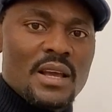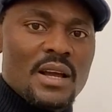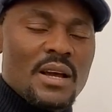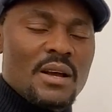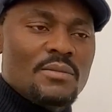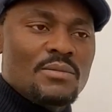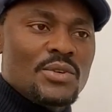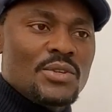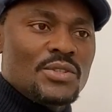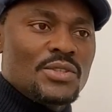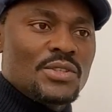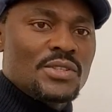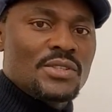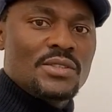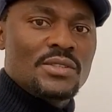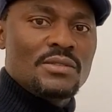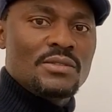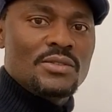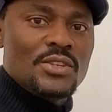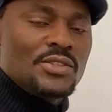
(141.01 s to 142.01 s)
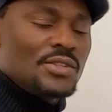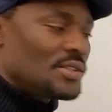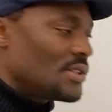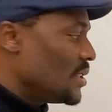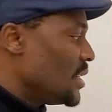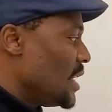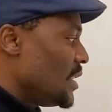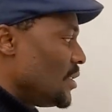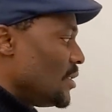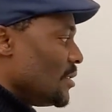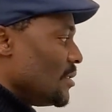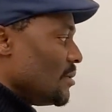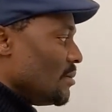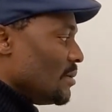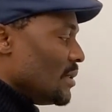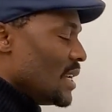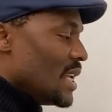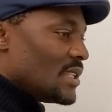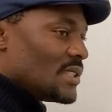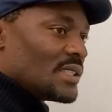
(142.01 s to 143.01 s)
Uh, you, just, you just need
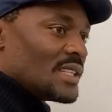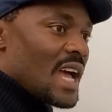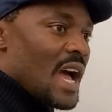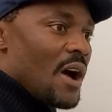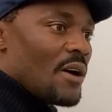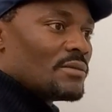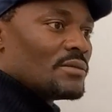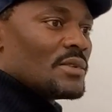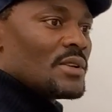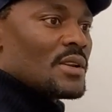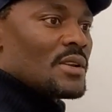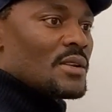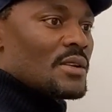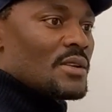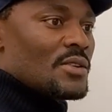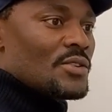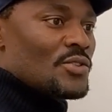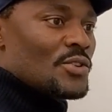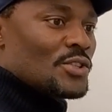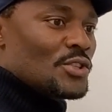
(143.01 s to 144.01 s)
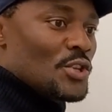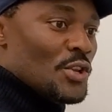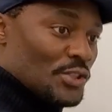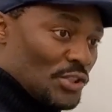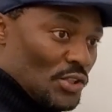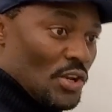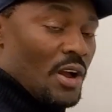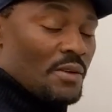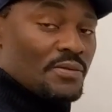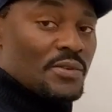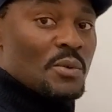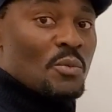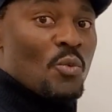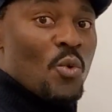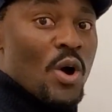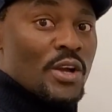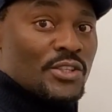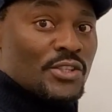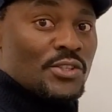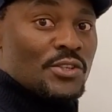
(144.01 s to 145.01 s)
to list out, you, you start from
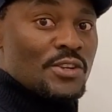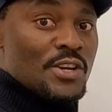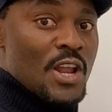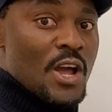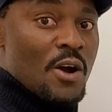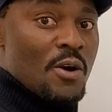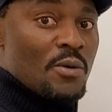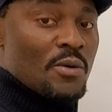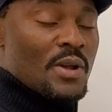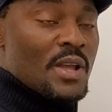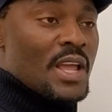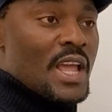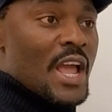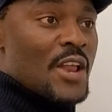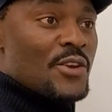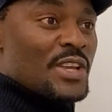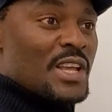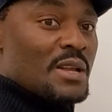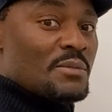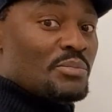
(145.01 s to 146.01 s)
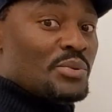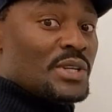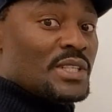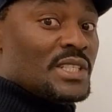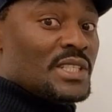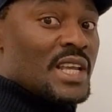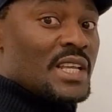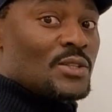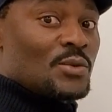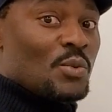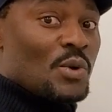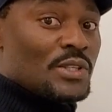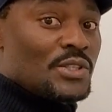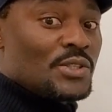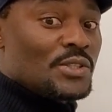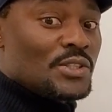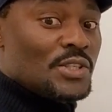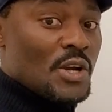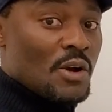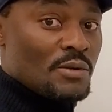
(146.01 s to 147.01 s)
what you know and you can predict
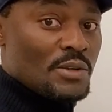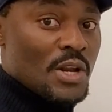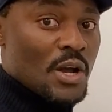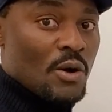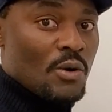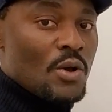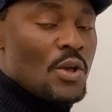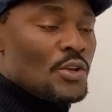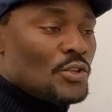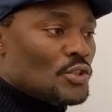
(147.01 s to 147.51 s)
what you don't know.